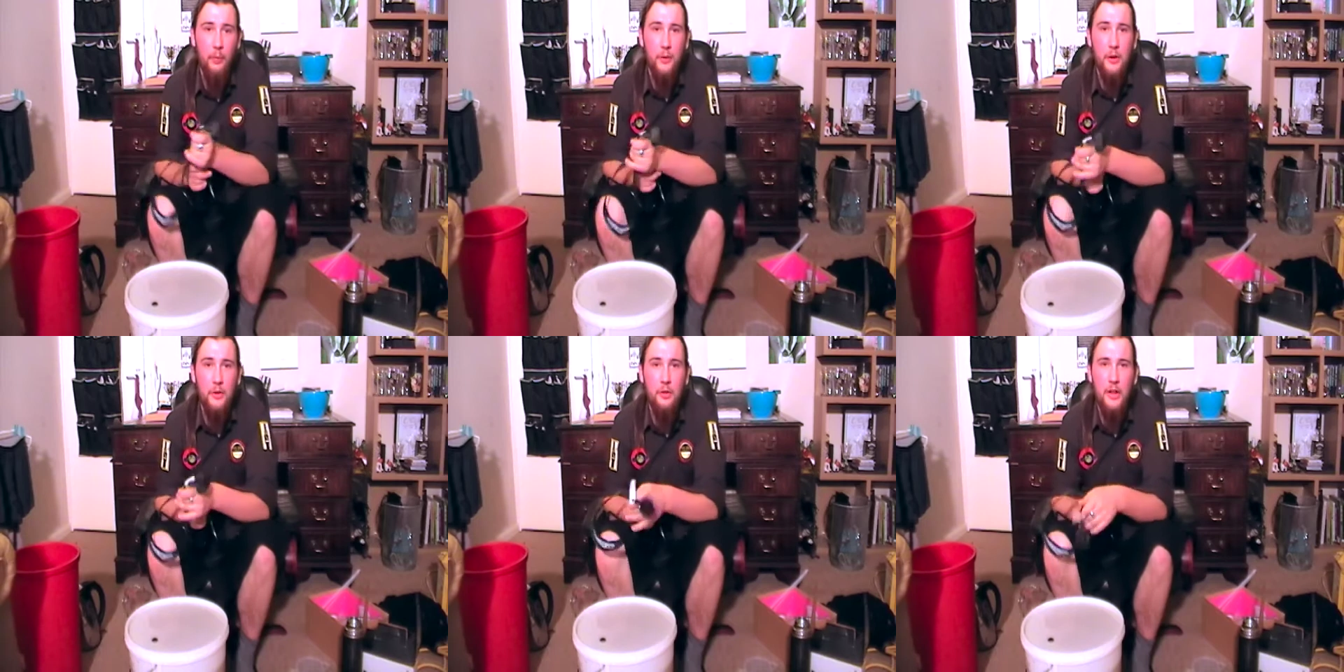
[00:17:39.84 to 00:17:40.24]

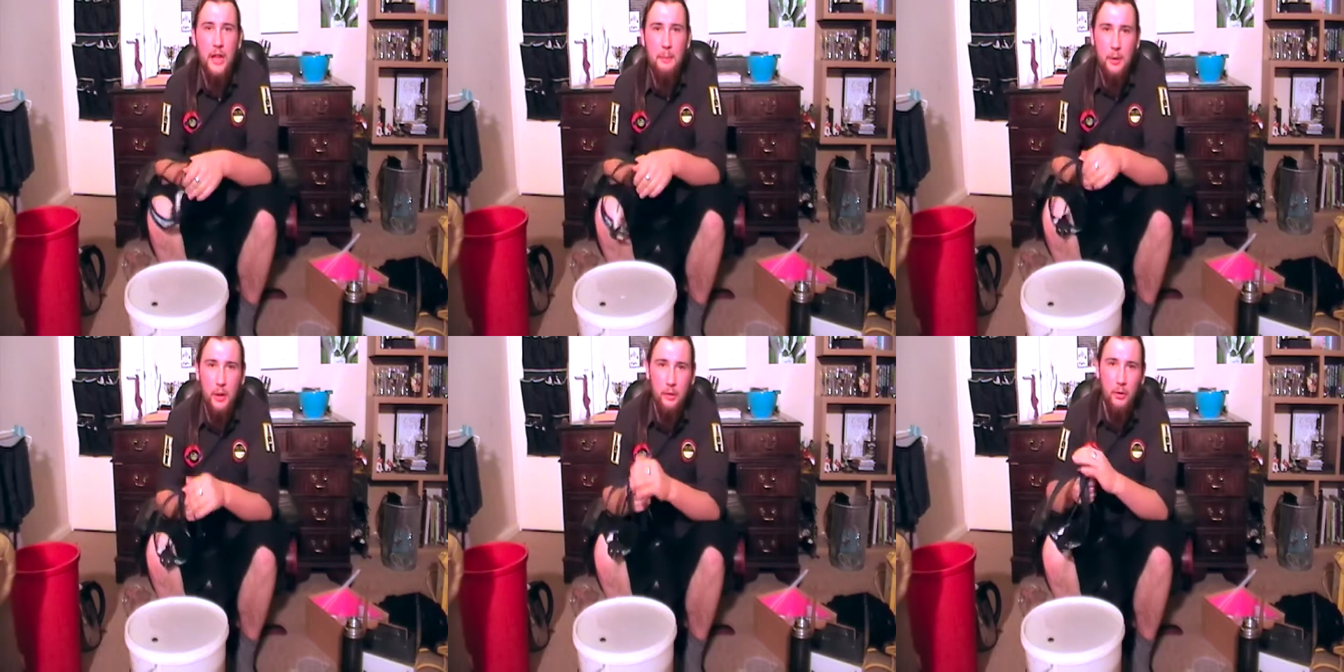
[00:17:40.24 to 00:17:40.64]
These will
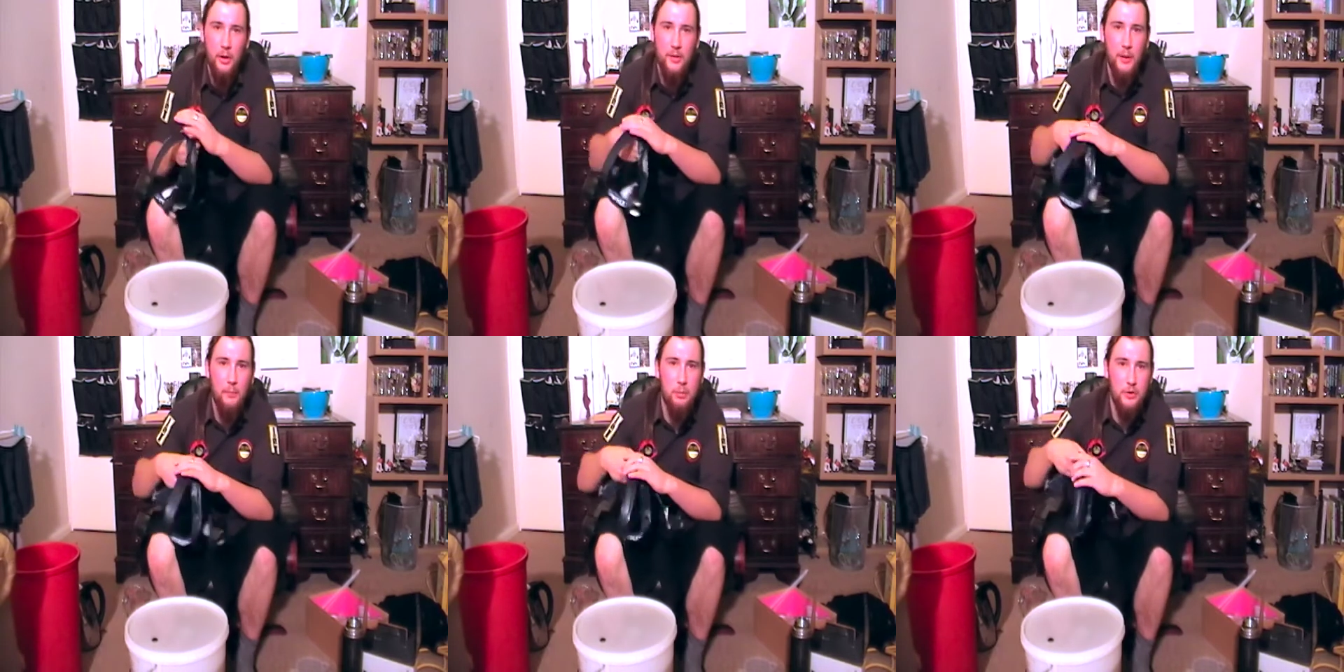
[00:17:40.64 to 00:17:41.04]
keep it at the
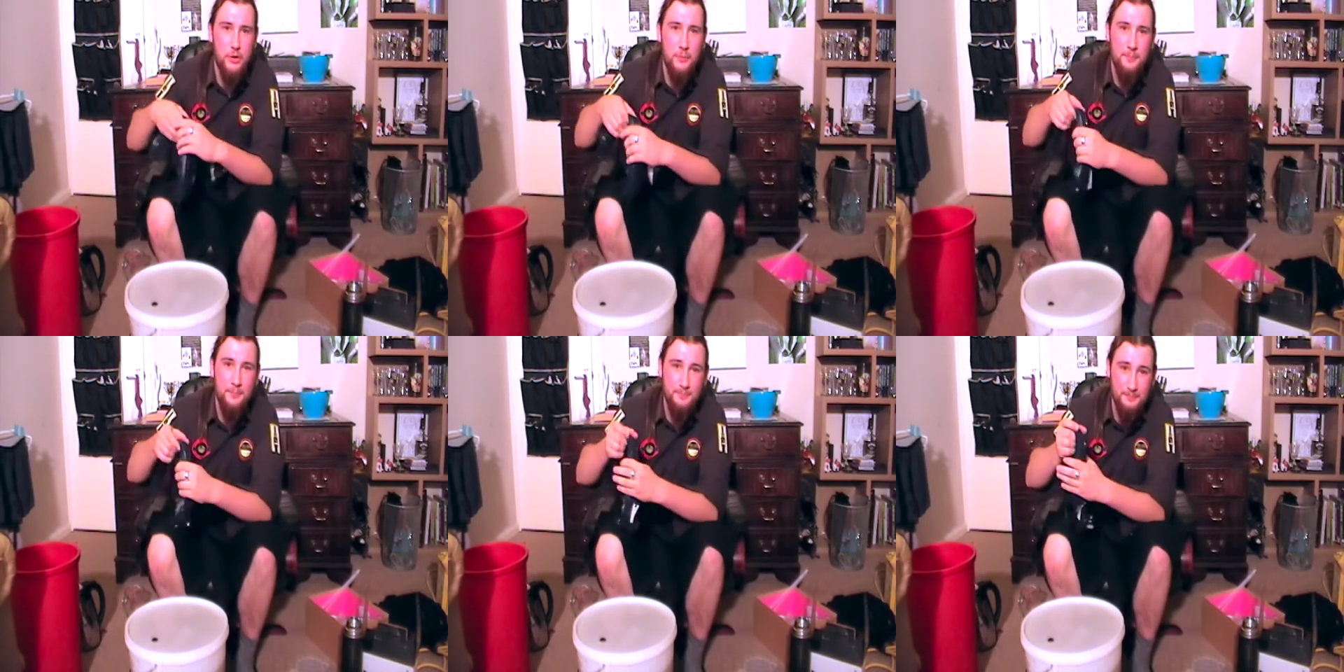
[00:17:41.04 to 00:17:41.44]
right
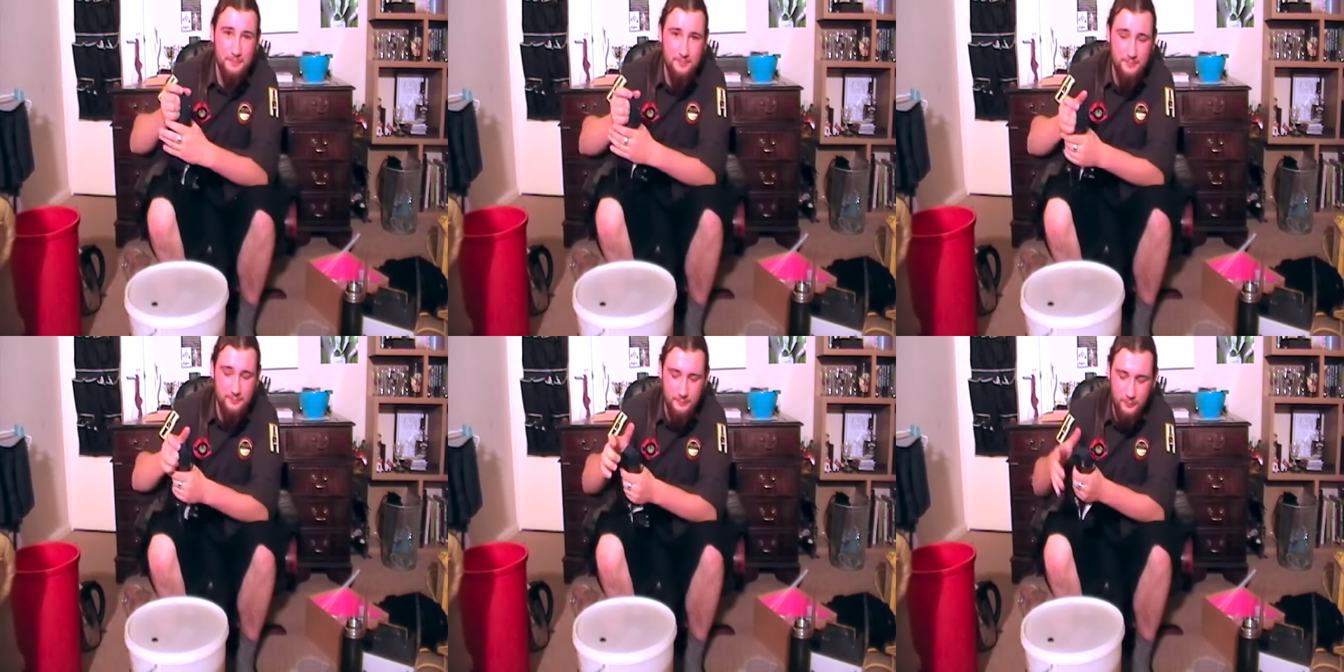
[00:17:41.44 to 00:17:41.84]
temperature.
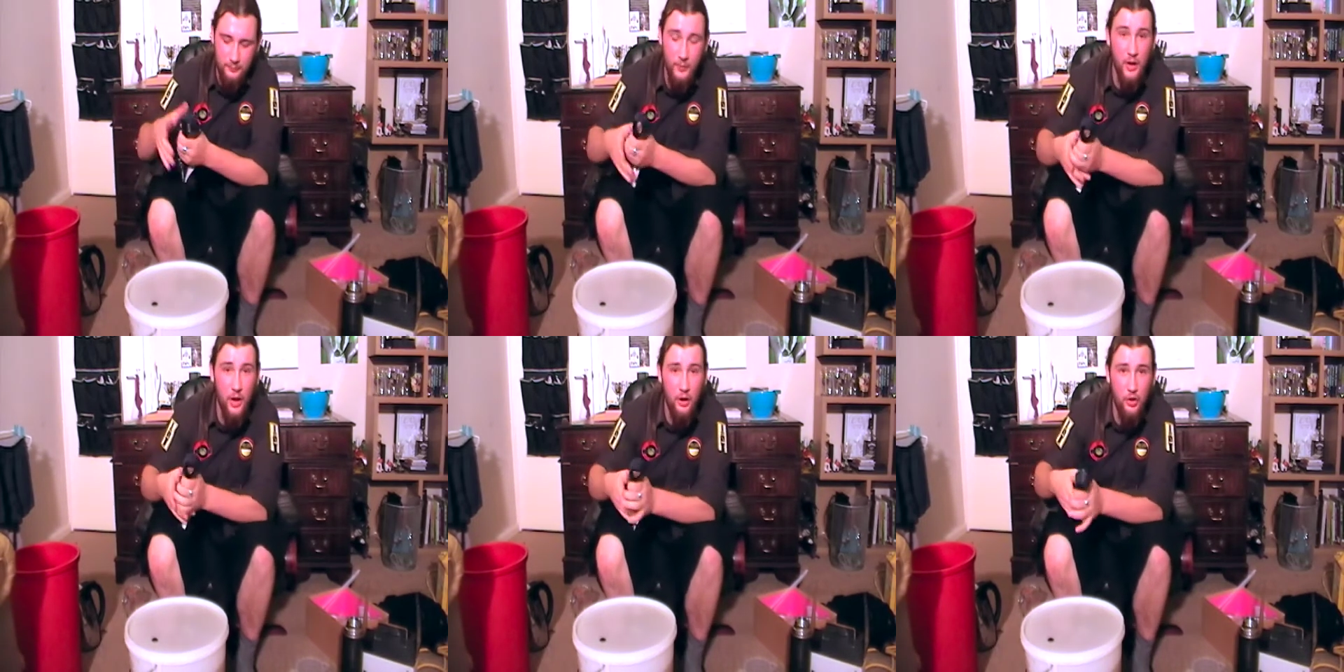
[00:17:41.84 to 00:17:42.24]

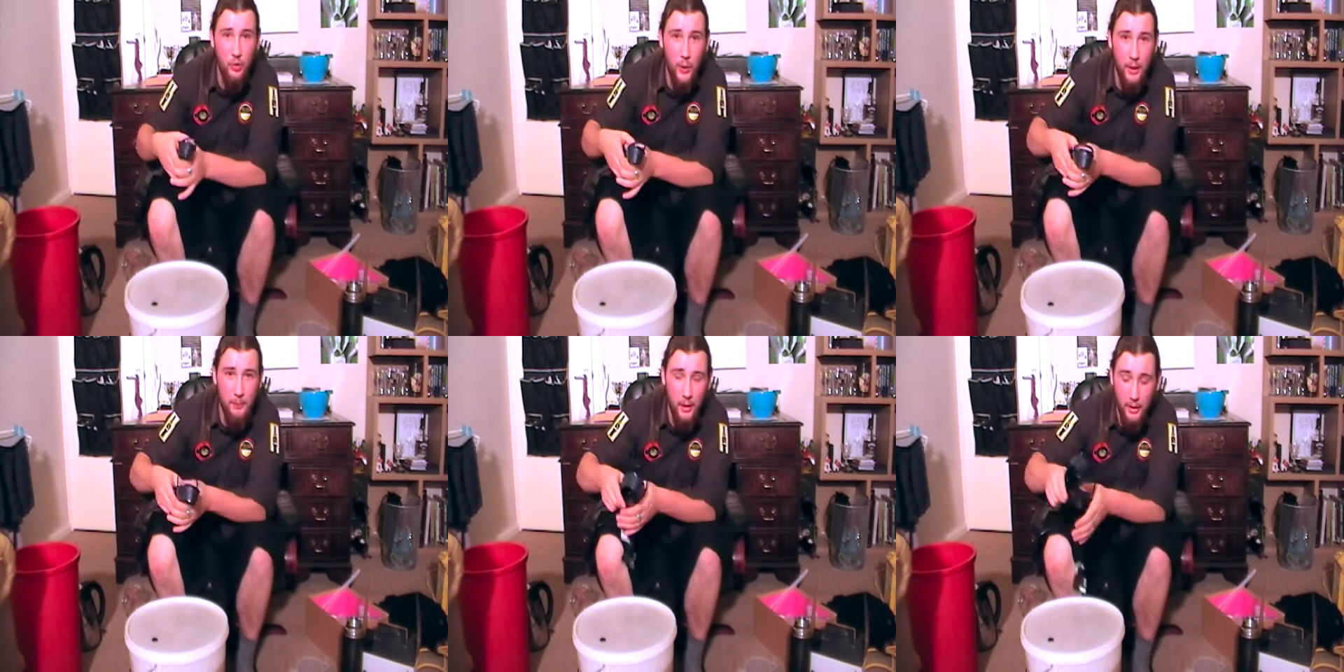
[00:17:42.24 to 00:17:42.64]
I
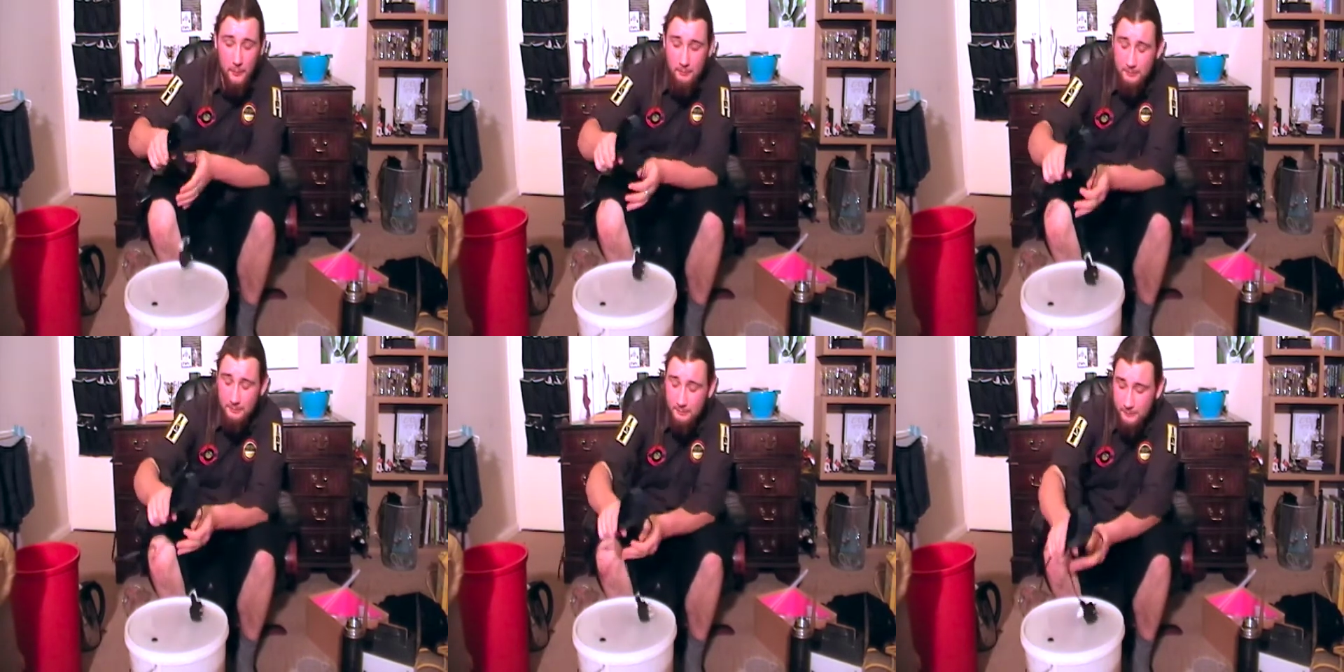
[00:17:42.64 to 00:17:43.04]
swear by
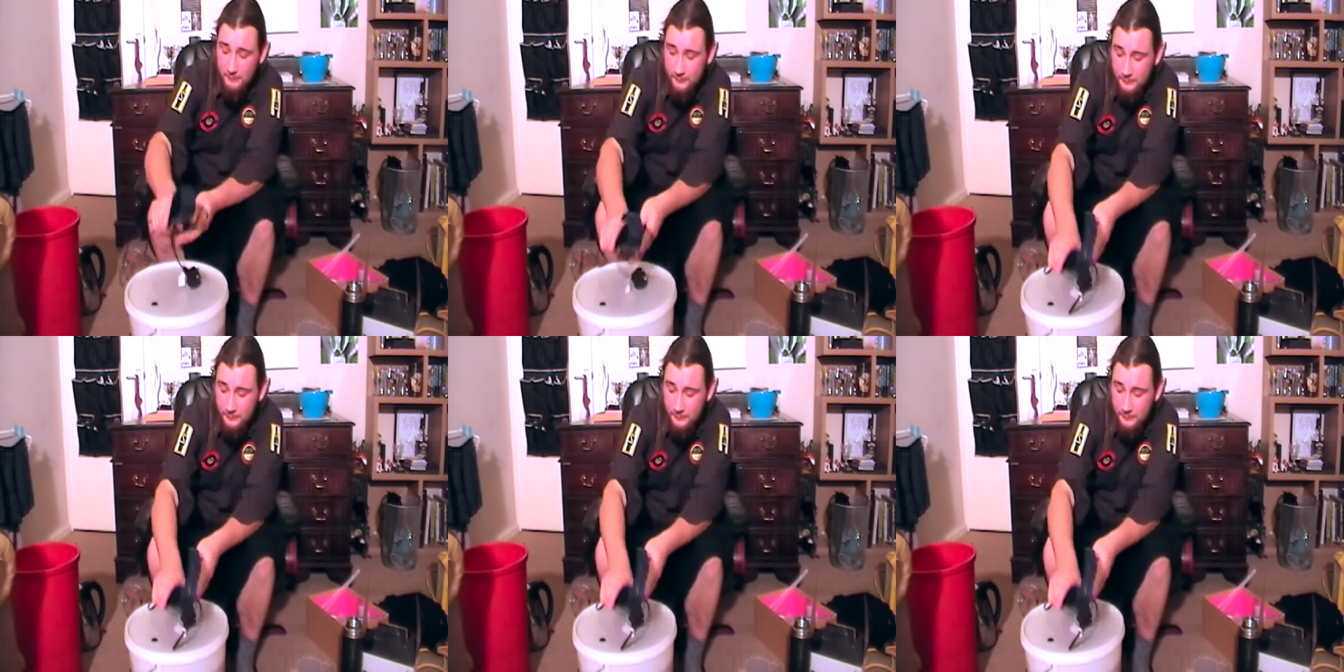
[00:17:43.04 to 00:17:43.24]
them.